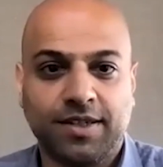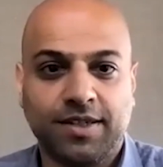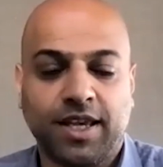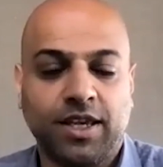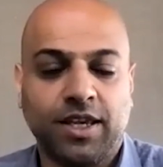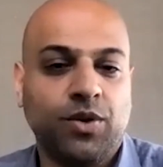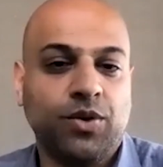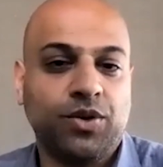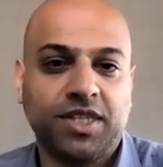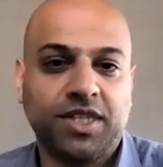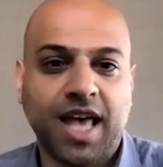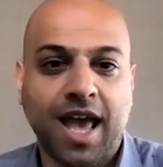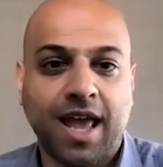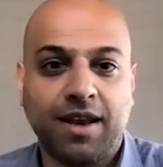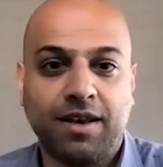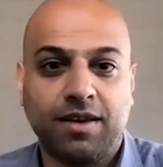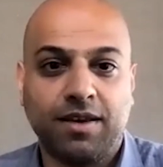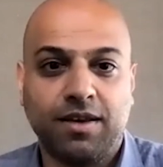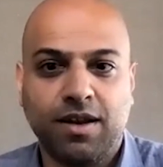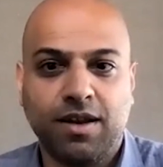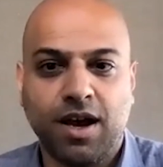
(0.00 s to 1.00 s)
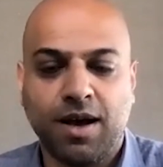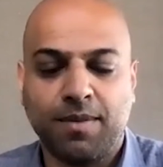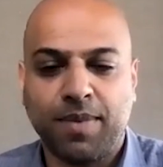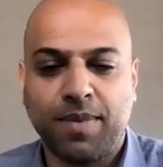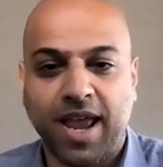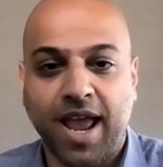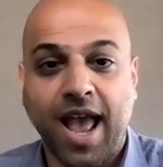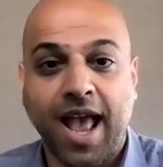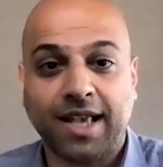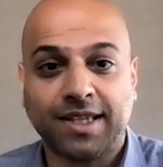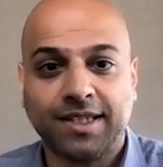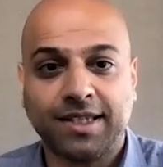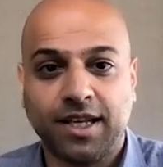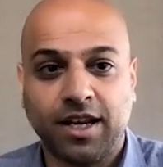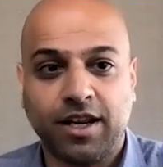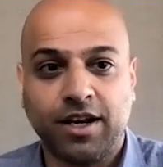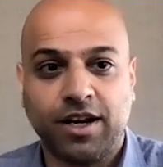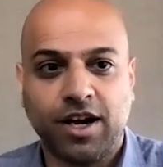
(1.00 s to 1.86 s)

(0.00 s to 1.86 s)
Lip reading: I use that not by accident.